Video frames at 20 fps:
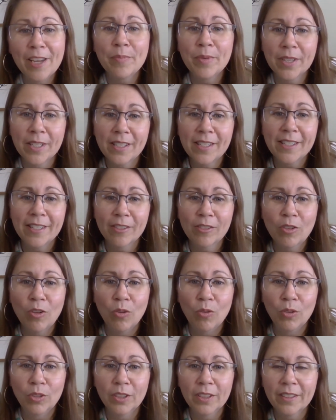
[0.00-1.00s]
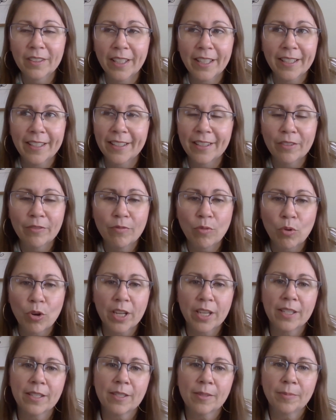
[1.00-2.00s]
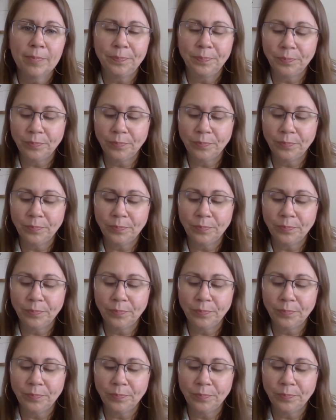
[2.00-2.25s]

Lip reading: but it's still cold, like in the 40s.